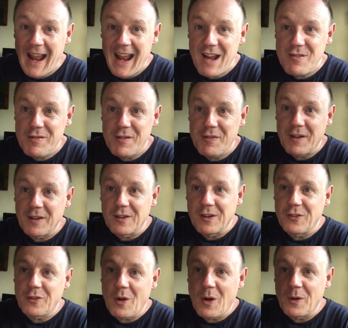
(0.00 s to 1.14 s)
everything
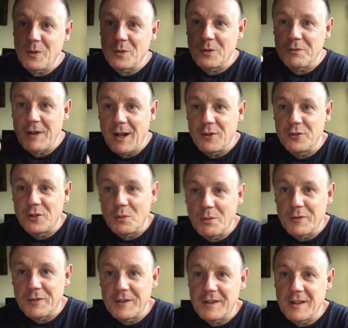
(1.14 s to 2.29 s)
that's going on around you
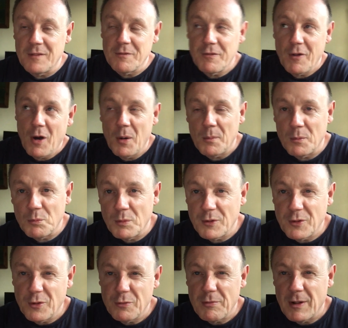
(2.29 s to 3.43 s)
within the environment,
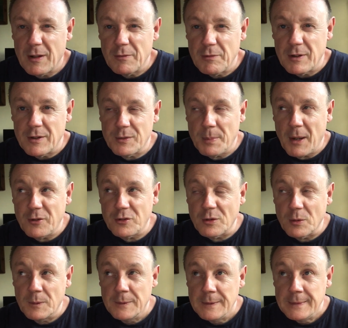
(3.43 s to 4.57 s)
which is really, really
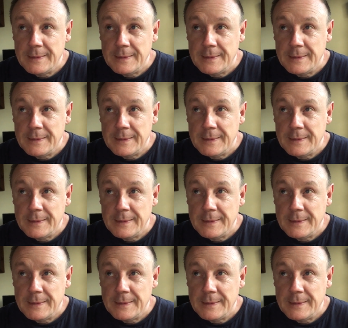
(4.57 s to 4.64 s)
special.